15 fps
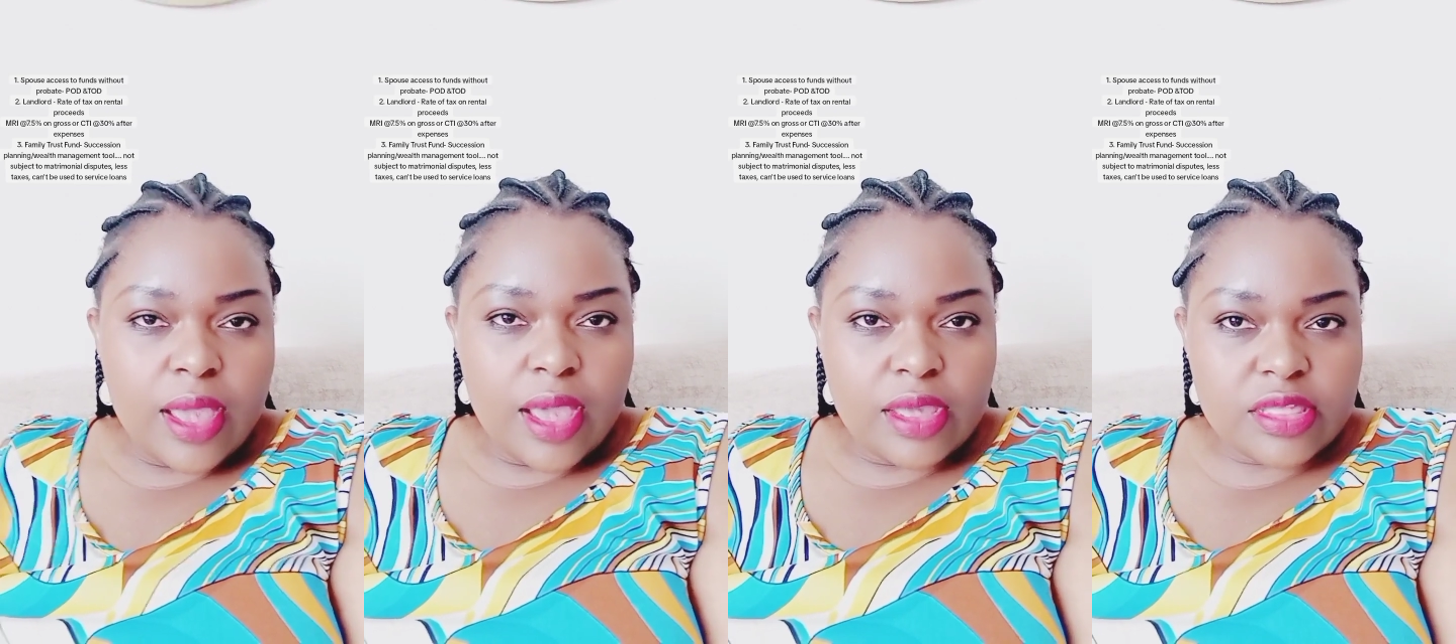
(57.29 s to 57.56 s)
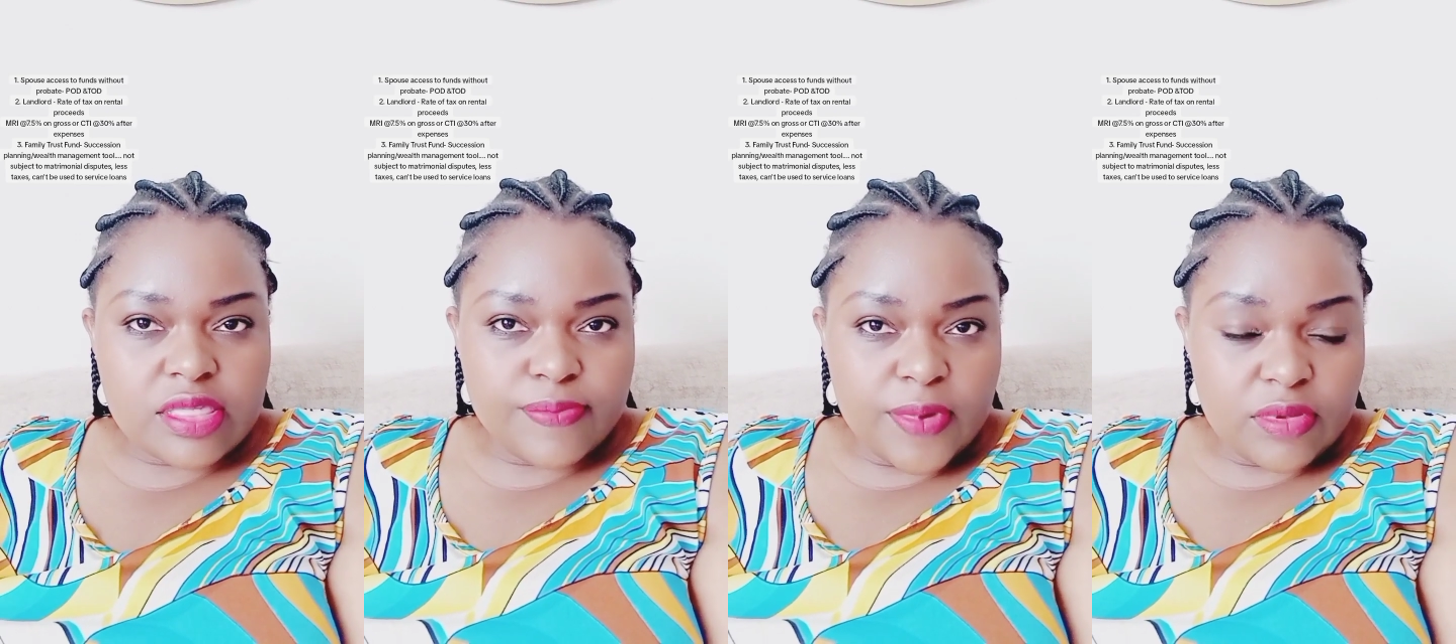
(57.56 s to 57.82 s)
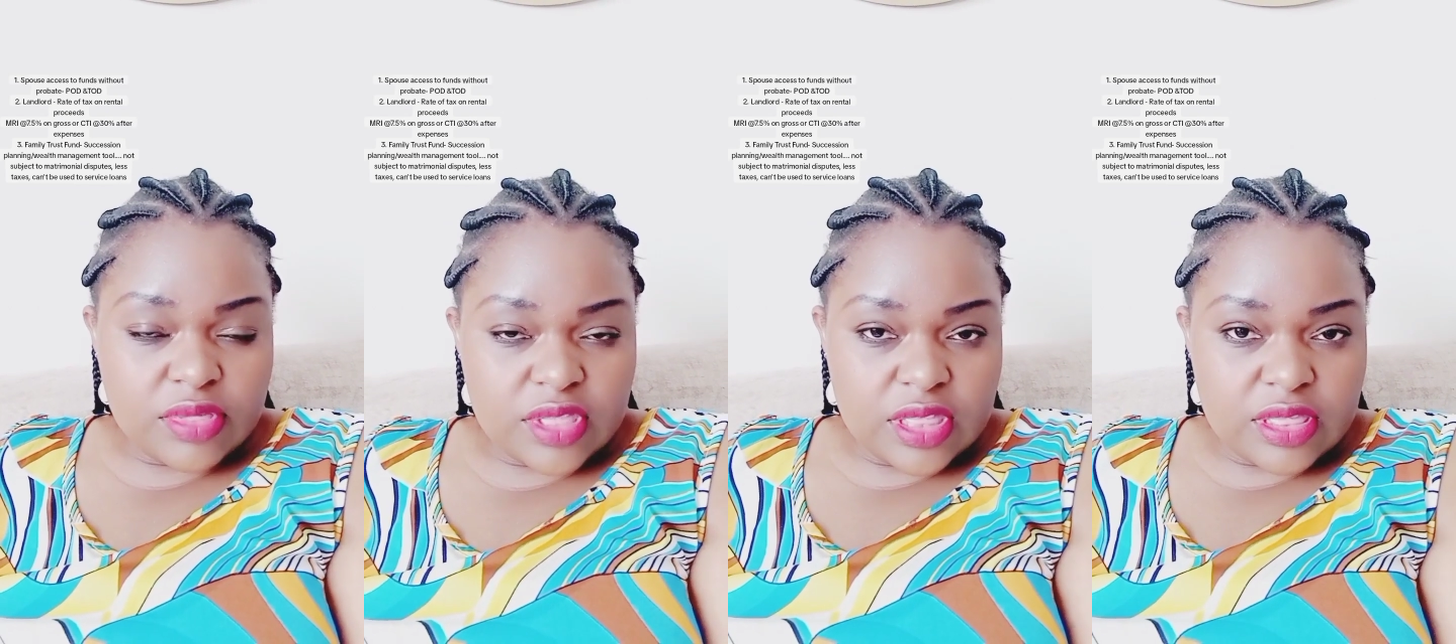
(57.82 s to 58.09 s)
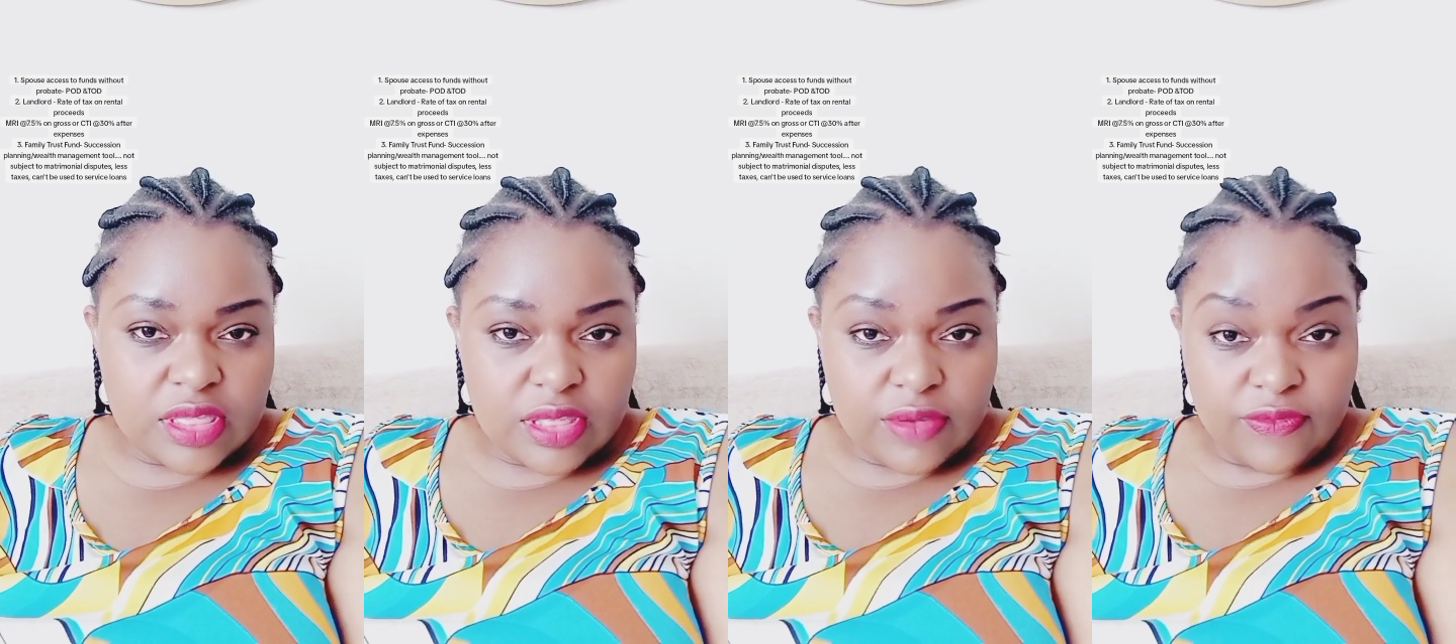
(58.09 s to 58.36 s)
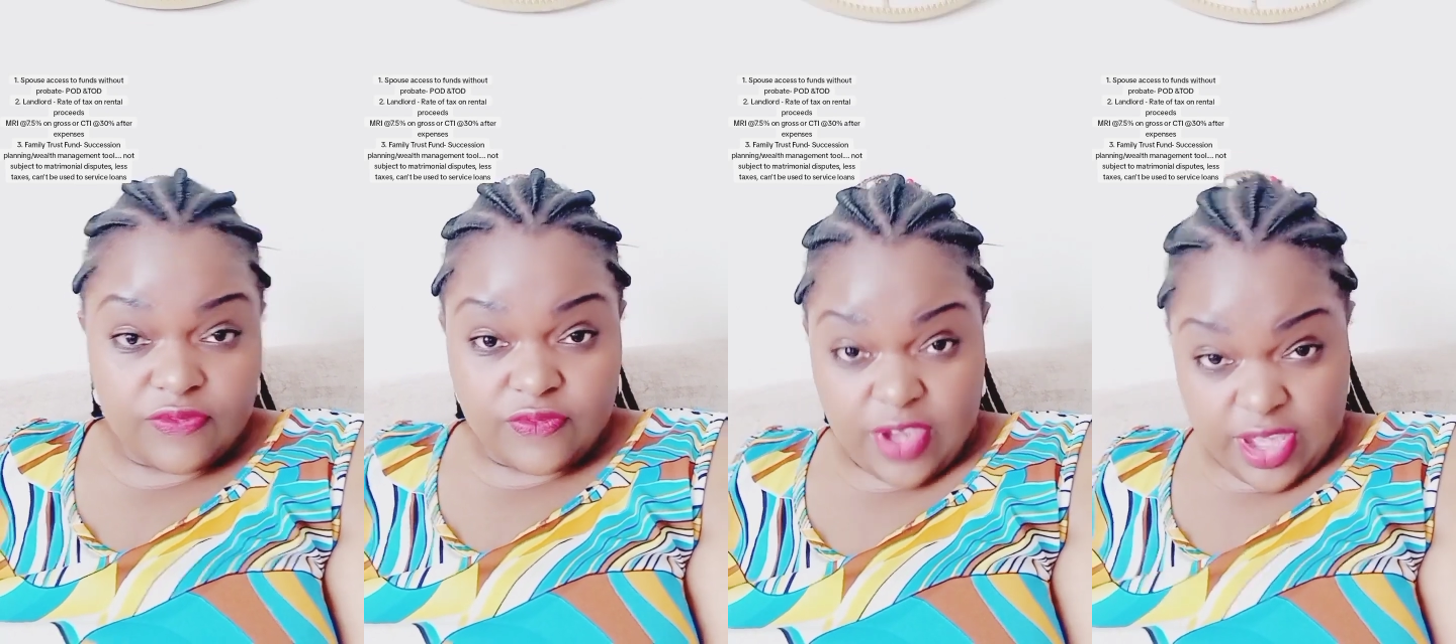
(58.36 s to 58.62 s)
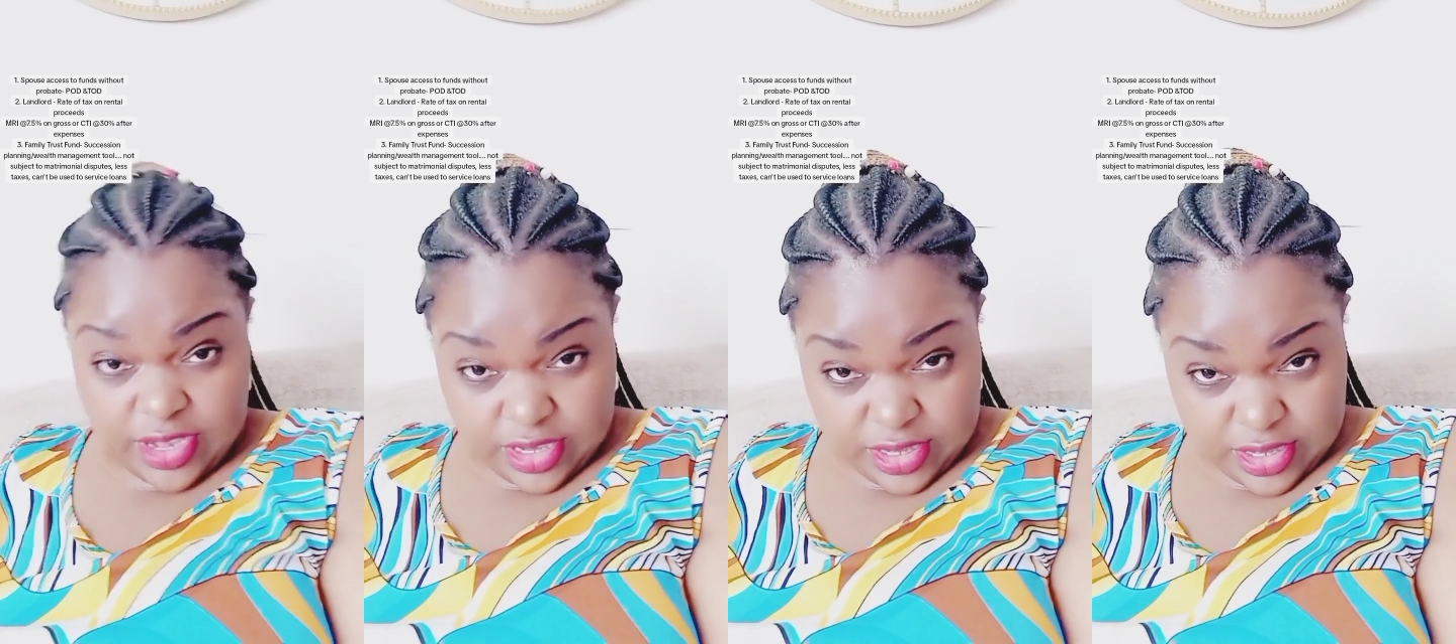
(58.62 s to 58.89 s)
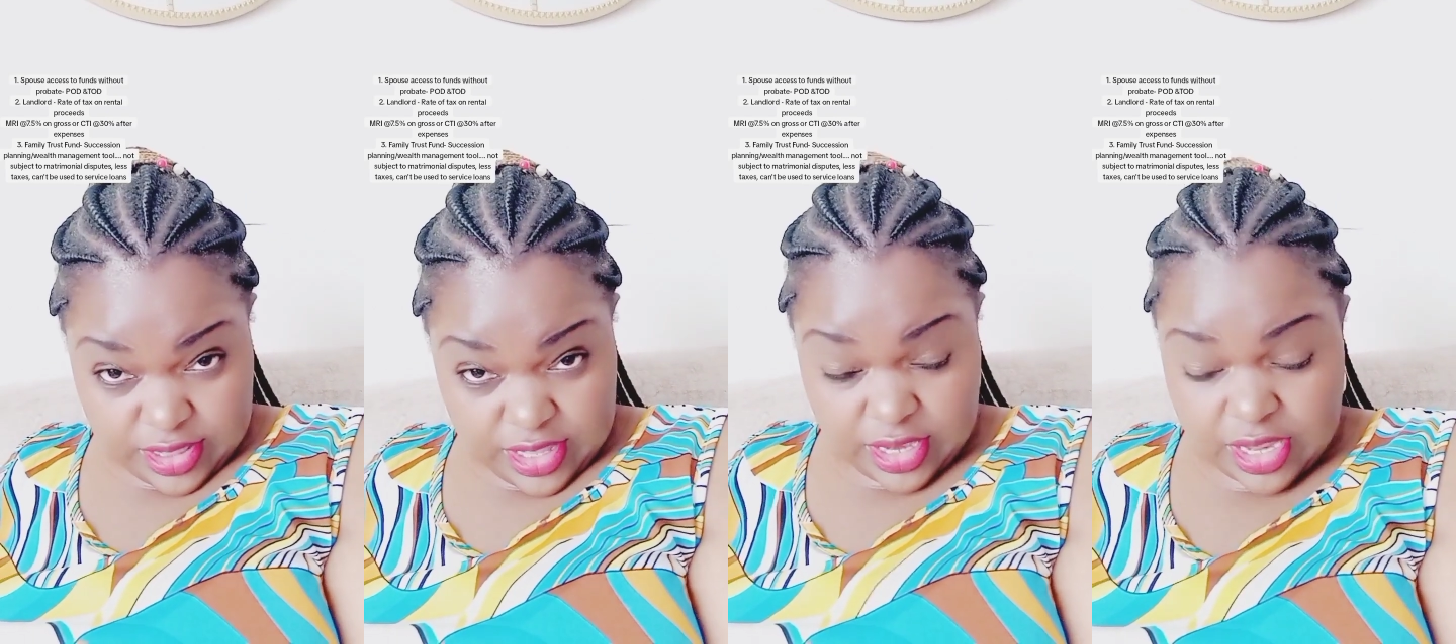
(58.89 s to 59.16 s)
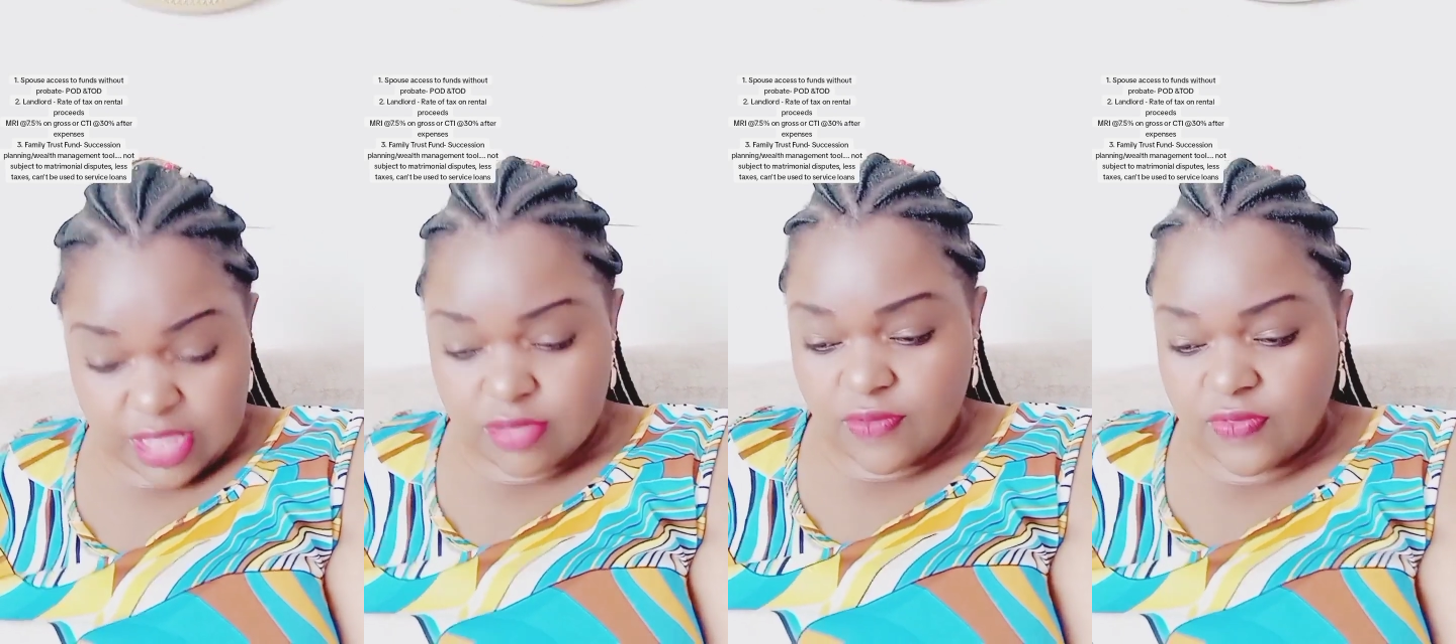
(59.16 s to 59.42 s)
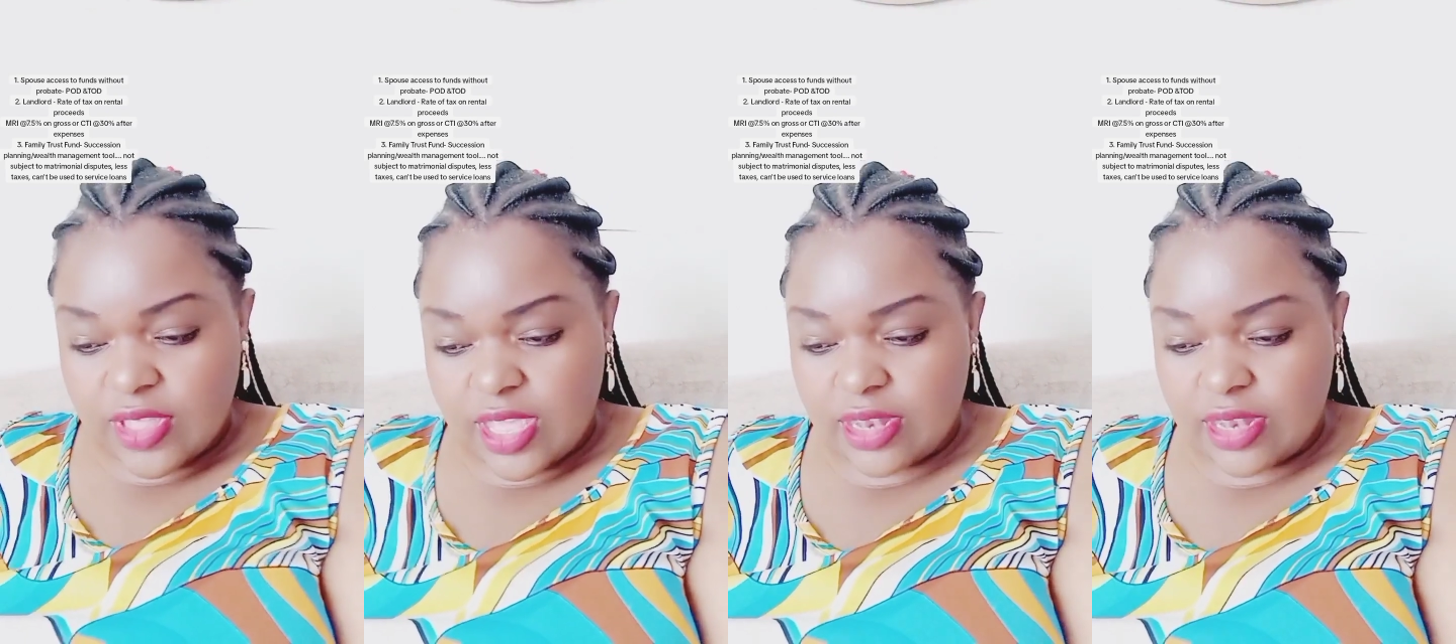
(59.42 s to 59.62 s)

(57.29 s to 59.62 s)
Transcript: spouse's funds in case of their